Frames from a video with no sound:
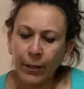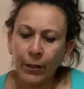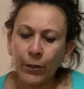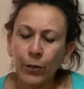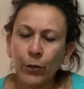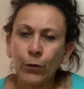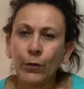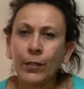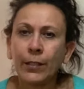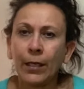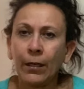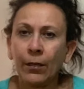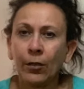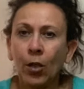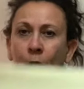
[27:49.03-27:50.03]
used a
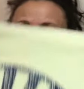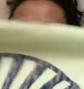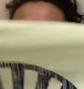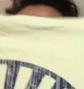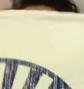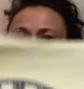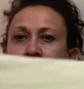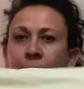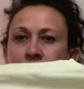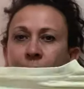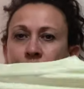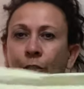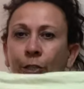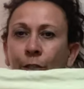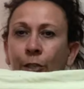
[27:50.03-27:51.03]
long sleeve
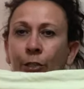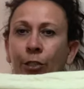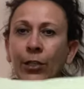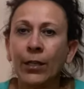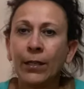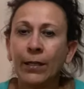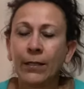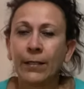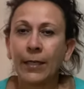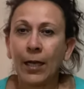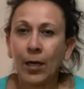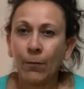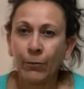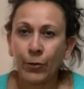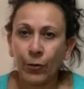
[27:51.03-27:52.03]
t-shirt to
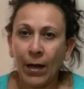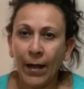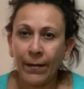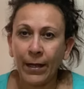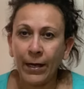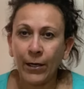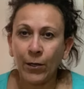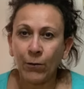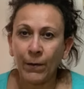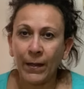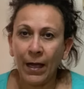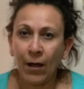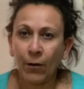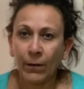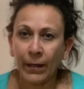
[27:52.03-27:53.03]
help dry the hair
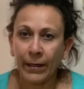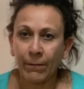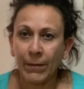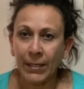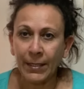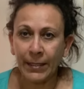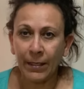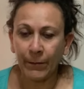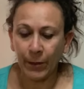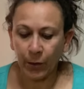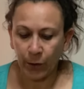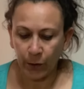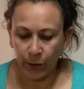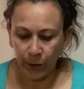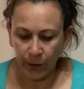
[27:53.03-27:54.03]
without like messing up the
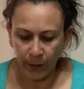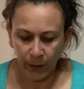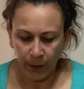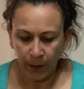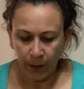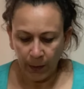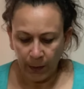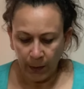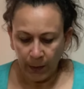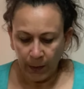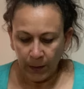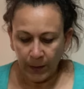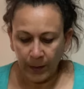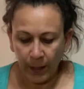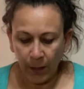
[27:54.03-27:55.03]
curls.
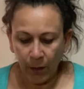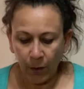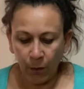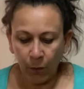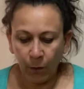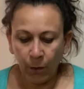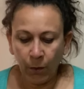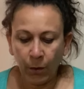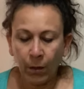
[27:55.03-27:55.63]
So